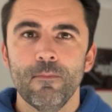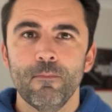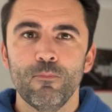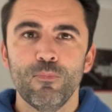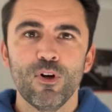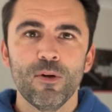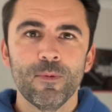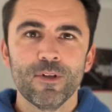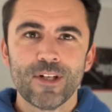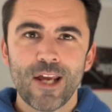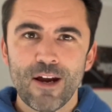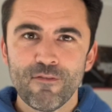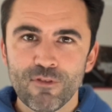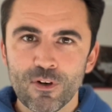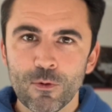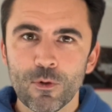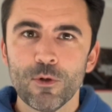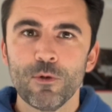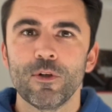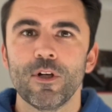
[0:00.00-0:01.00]
Pretty much
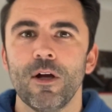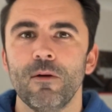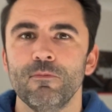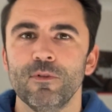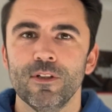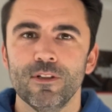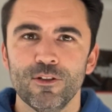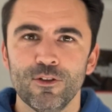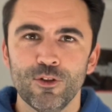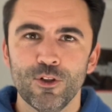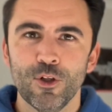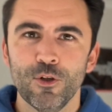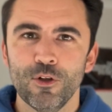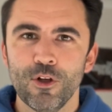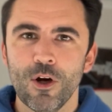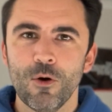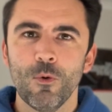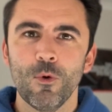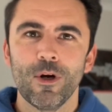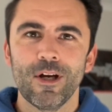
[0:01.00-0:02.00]
everyone who comes in the
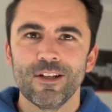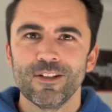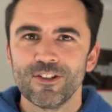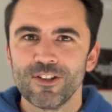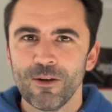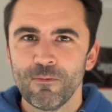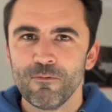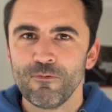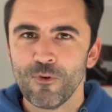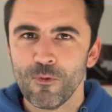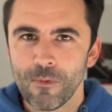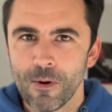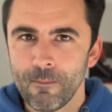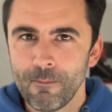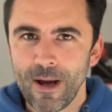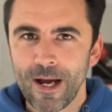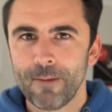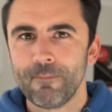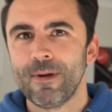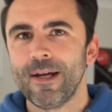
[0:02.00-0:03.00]
studio will get some form of
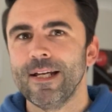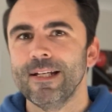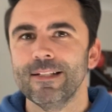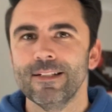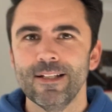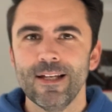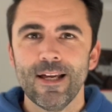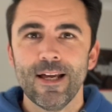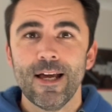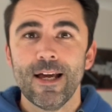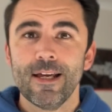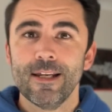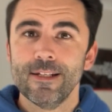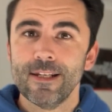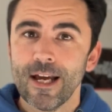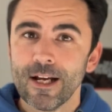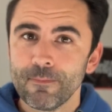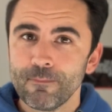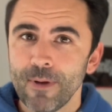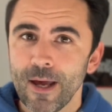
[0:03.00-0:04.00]
back pain,
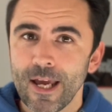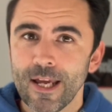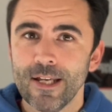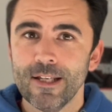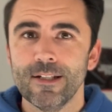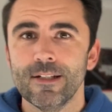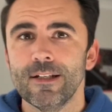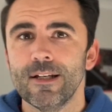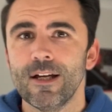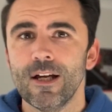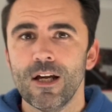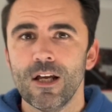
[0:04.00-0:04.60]
neck pain.